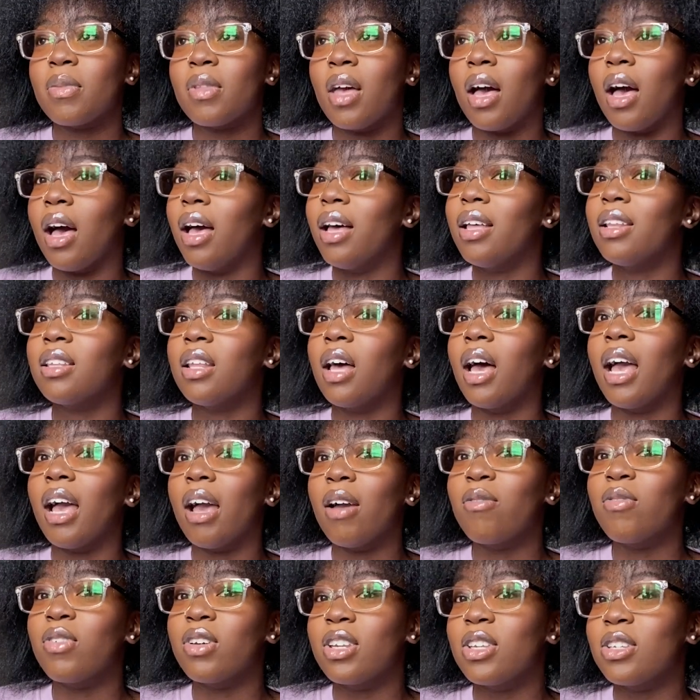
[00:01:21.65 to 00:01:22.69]
I
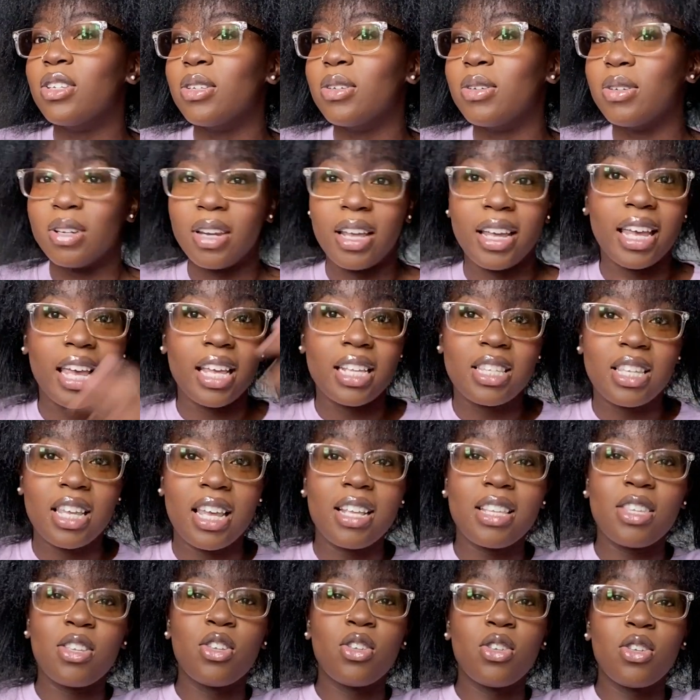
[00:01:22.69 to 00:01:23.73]
really do. Like
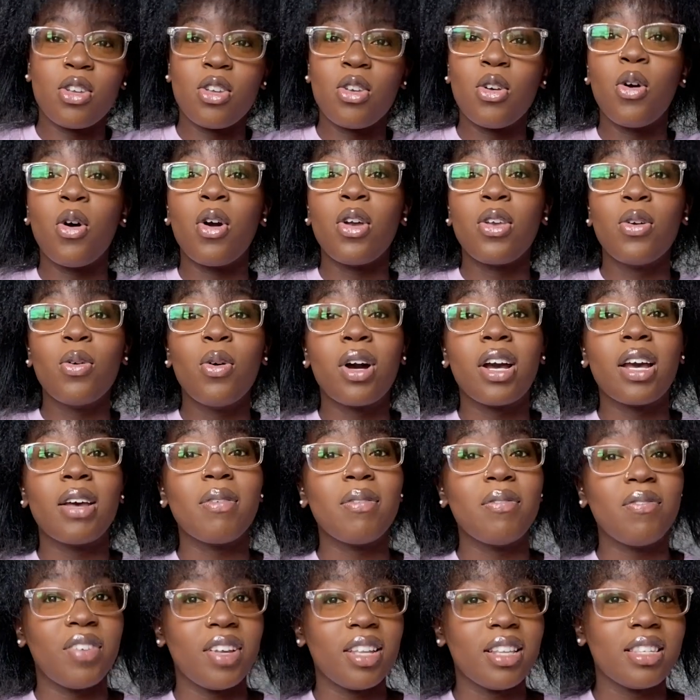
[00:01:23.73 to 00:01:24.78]
you're
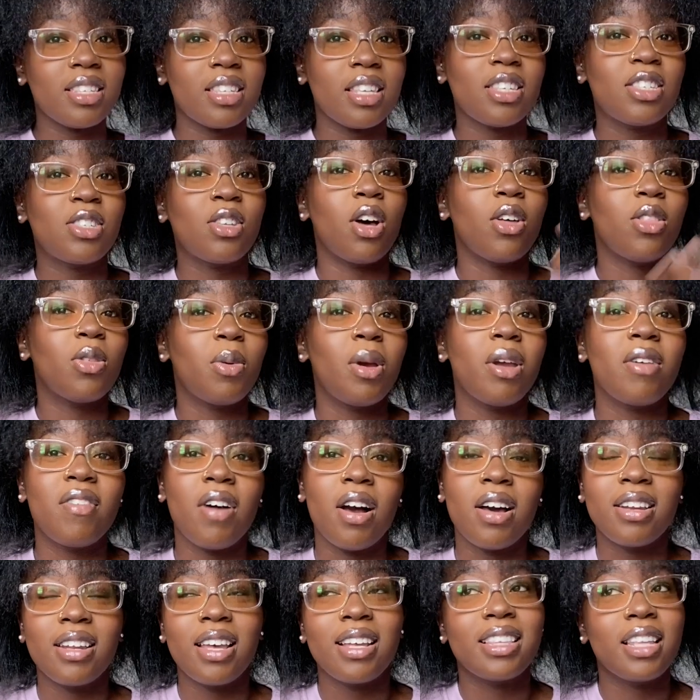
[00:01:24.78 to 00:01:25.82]
convinced it's the other way
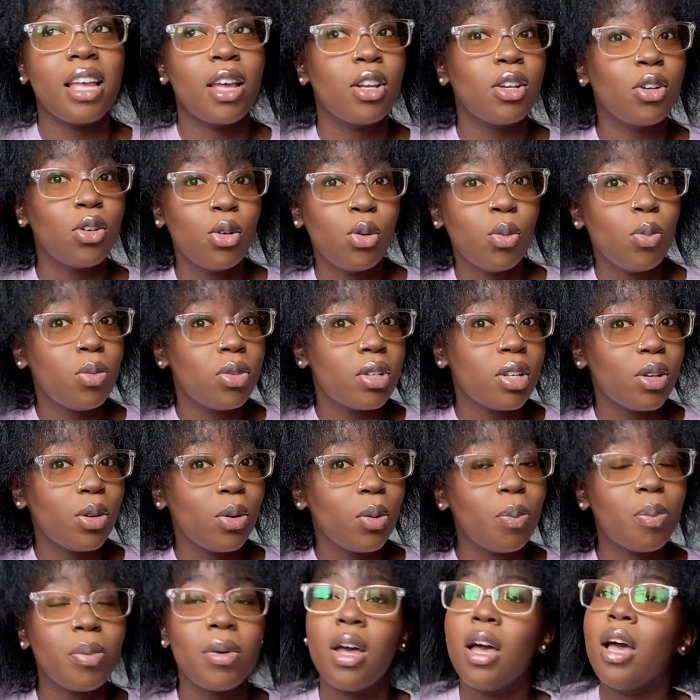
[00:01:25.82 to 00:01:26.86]
around, like they're loop to
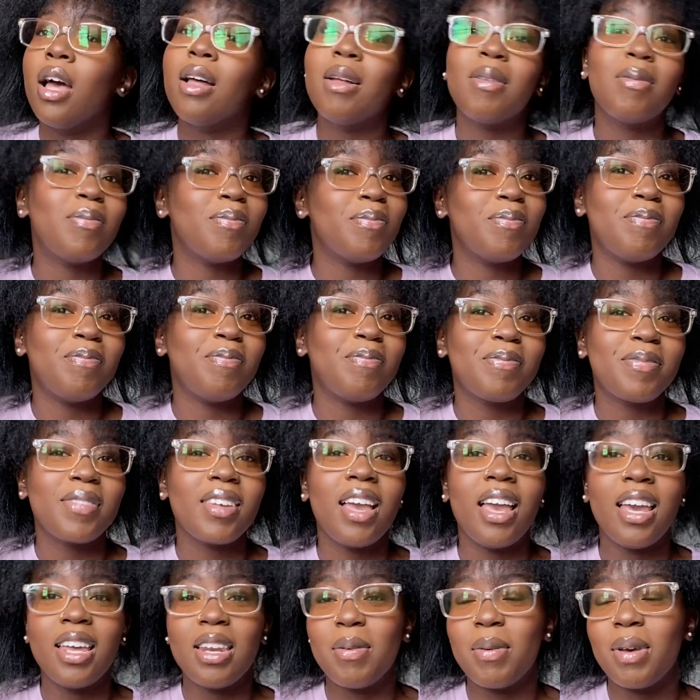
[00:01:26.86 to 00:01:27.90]
loop.
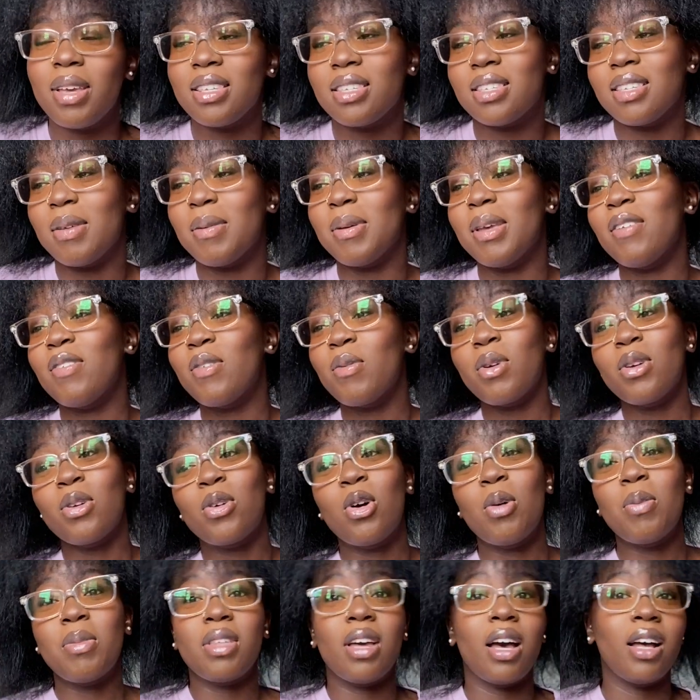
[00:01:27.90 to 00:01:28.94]
Anyways, if you want to
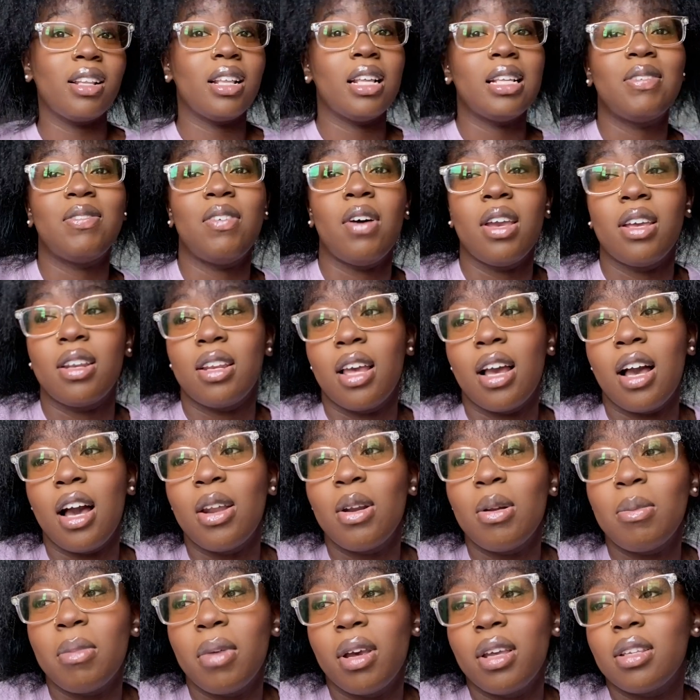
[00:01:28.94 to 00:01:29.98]
call me that, that's fine. Like I
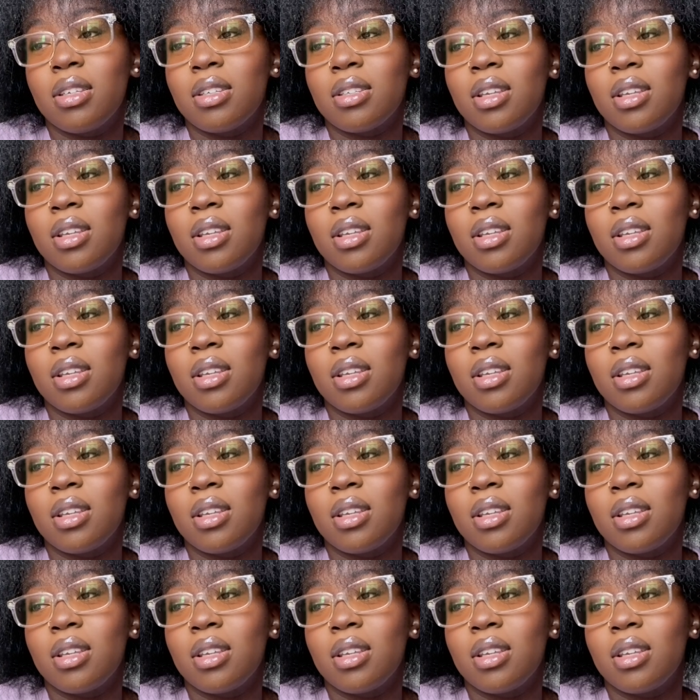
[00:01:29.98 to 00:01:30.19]
don't mind.